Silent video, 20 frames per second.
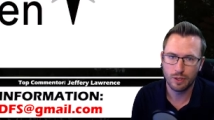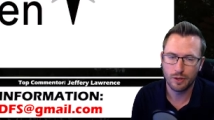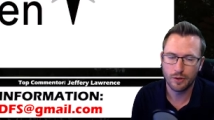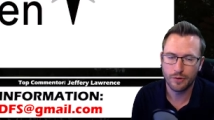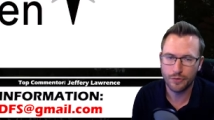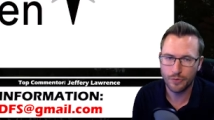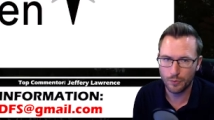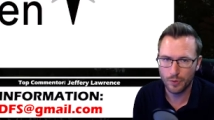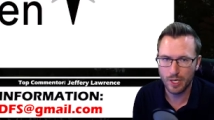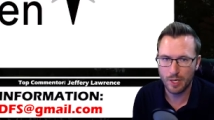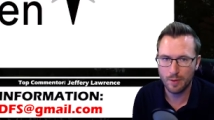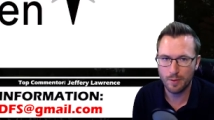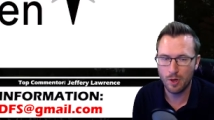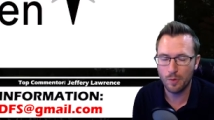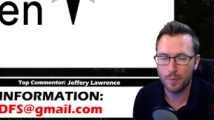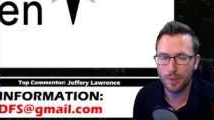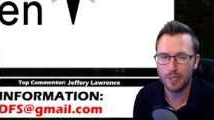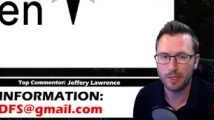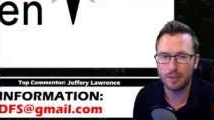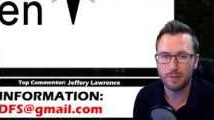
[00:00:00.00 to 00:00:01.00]
3M
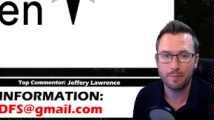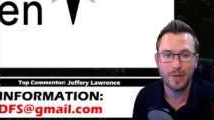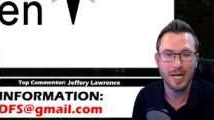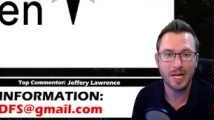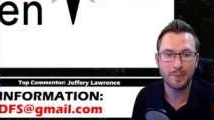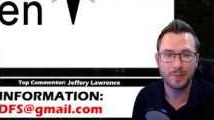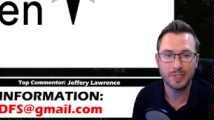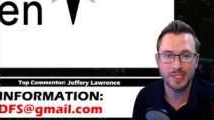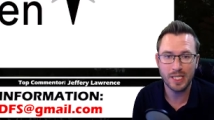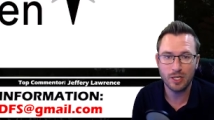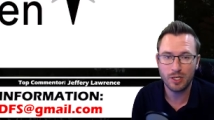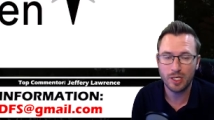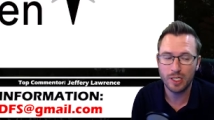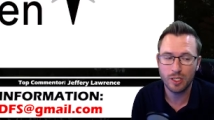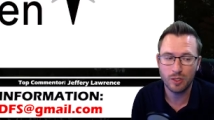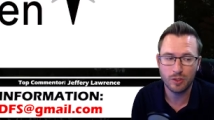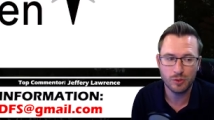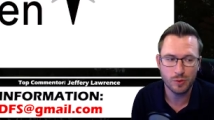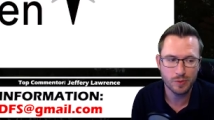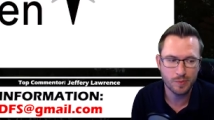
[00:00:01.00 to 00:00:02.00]
Open. My name is Eric and
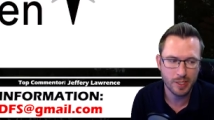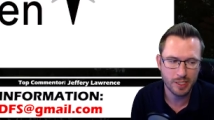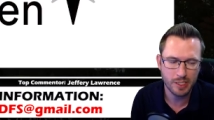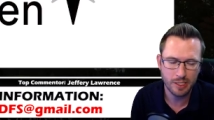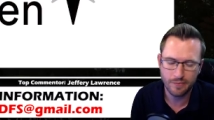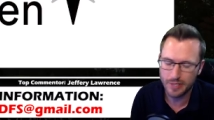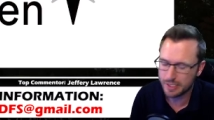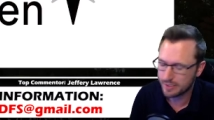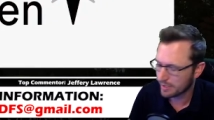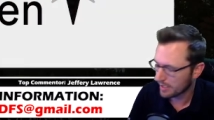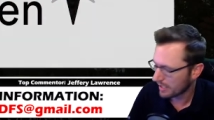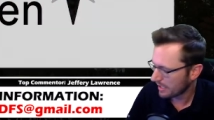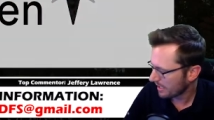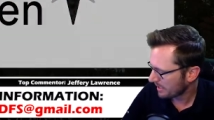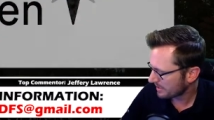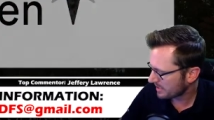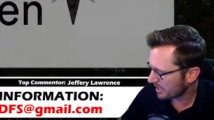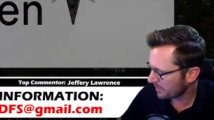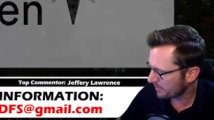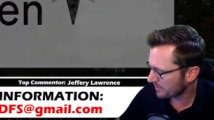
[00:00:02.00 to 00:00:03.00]
here Sweet Spot DFS.
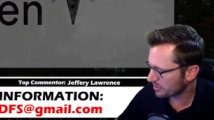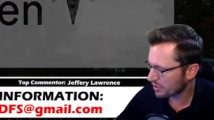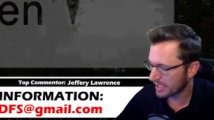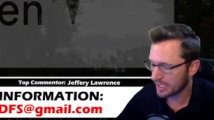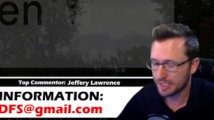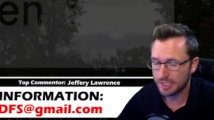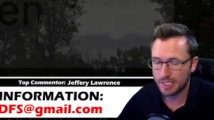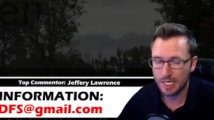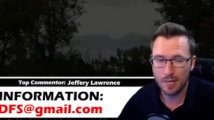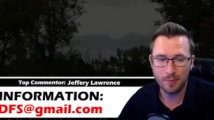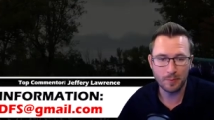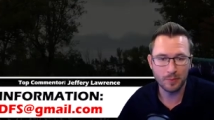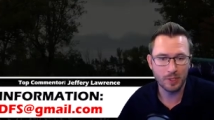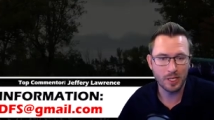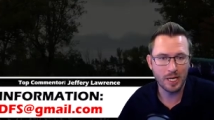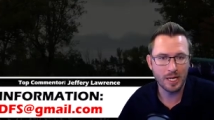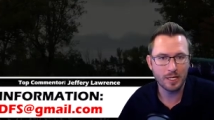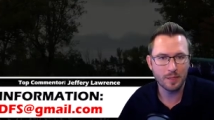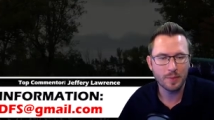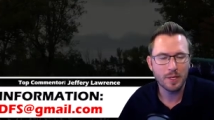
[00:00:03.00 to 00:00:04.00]
It's all about trying to hit the optimal
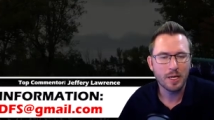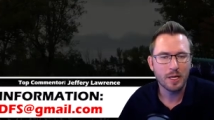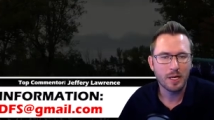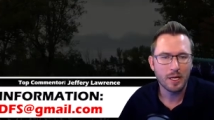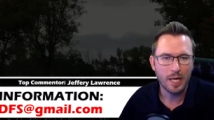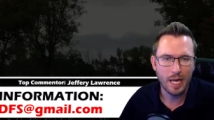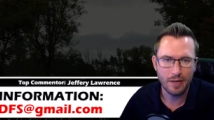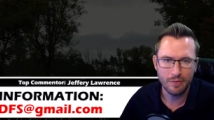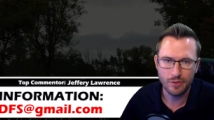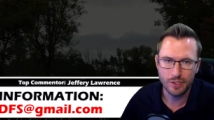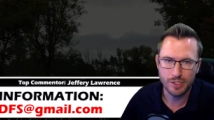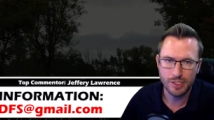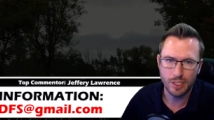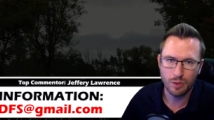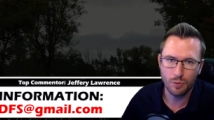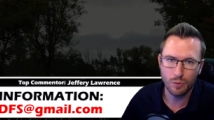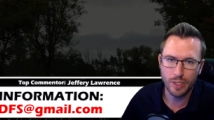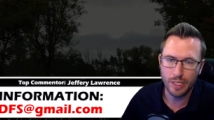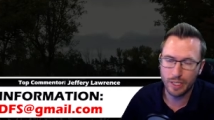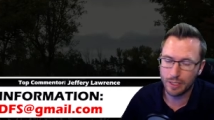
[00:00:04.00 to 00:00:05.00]
lineup every
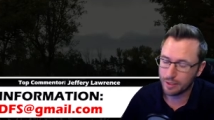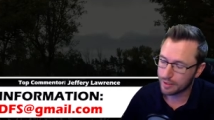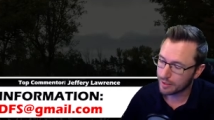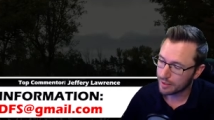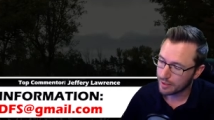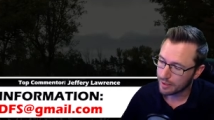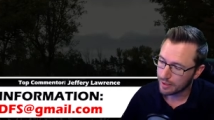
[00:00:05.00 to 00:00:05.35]
single week.